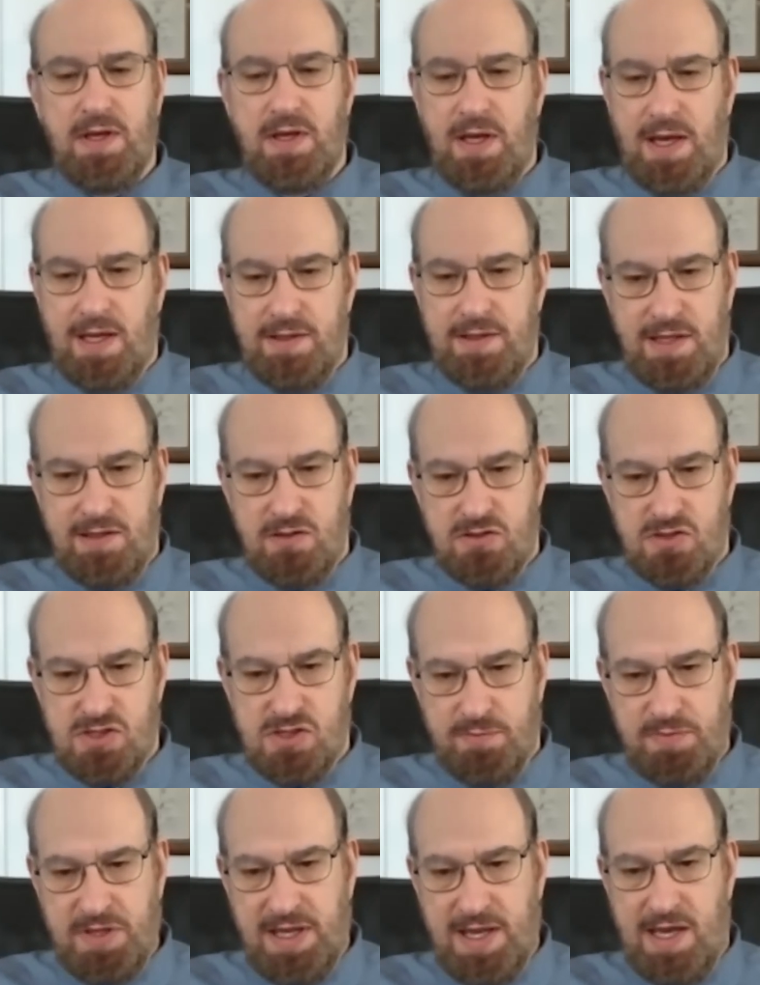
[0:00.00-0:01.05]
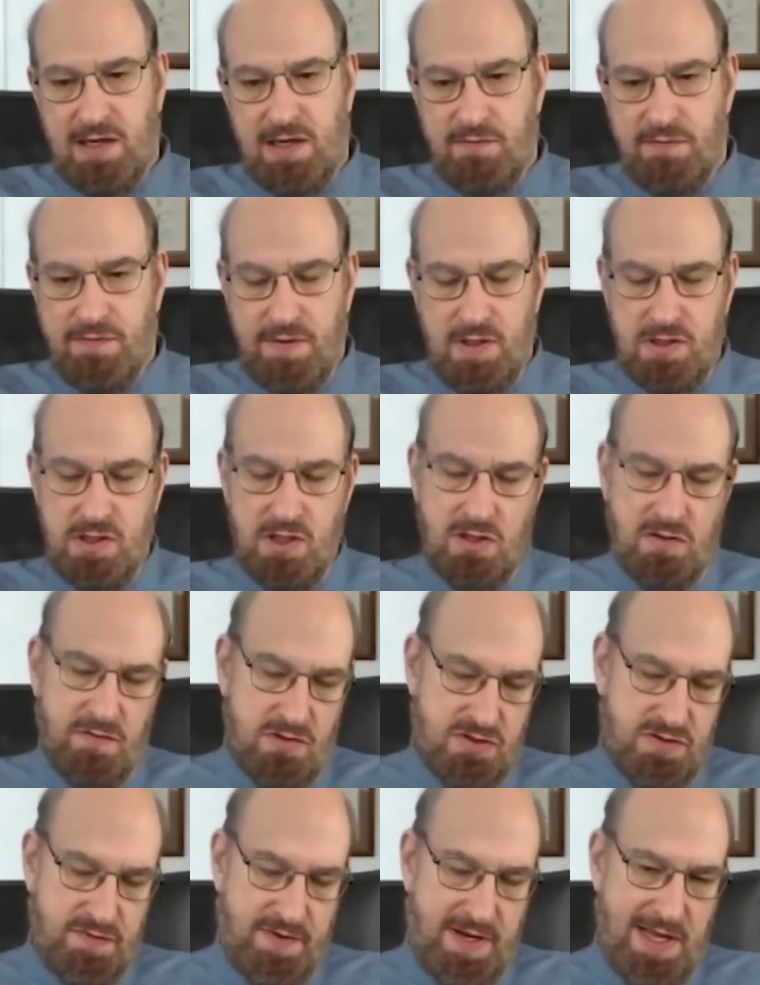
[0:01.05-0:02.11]
And then there's something out of, of uh, the
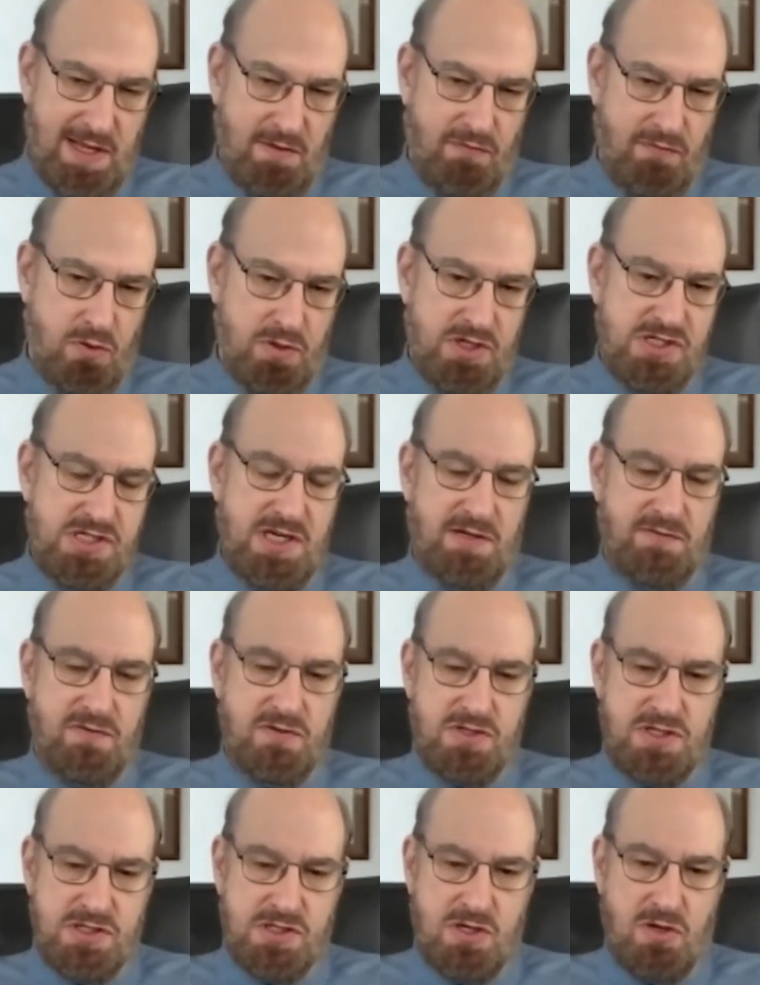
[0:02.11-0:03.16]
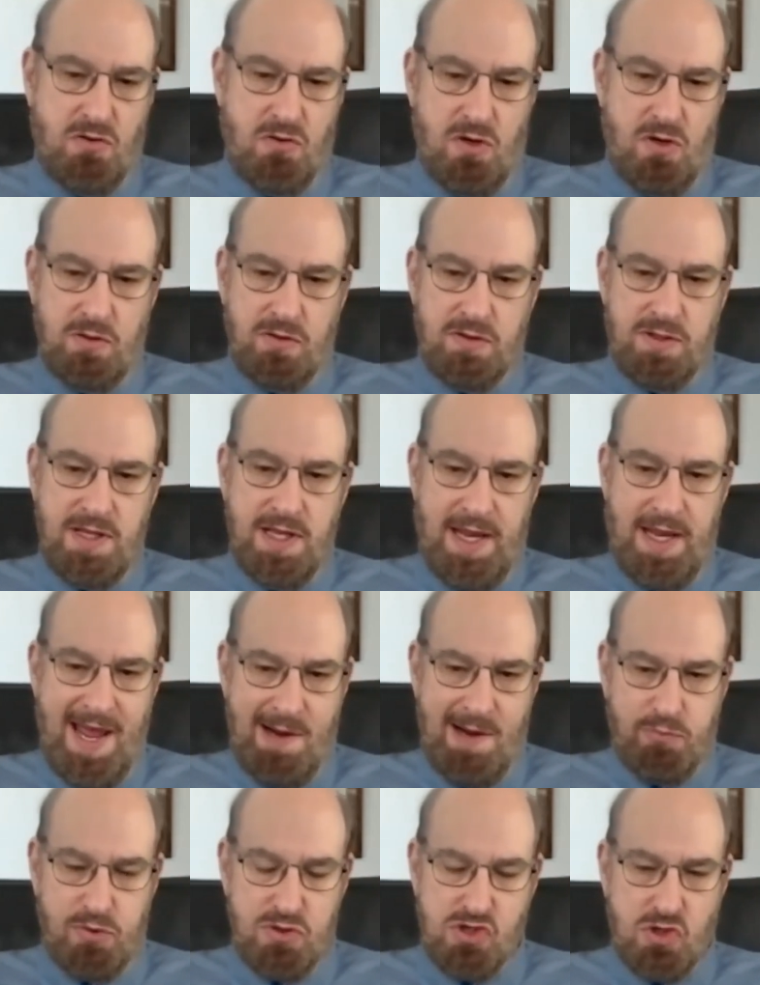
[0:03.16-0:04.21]
University of California, San Francisco called the
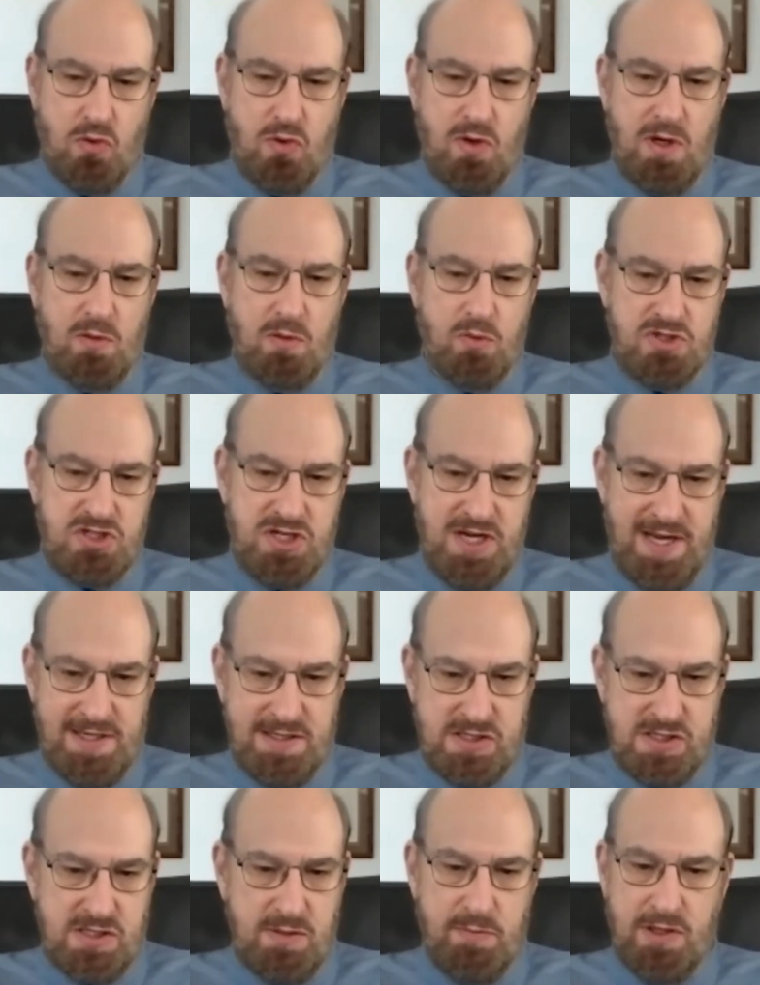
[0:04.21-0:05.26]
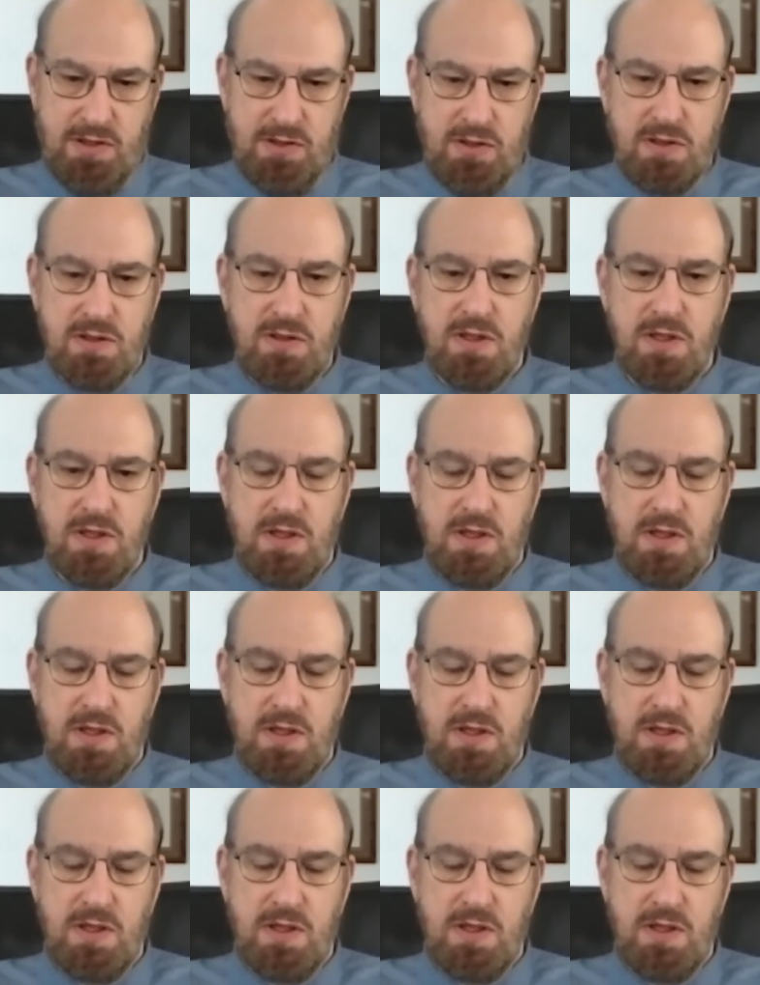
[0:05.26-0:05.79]
CAPRA score, which adds some other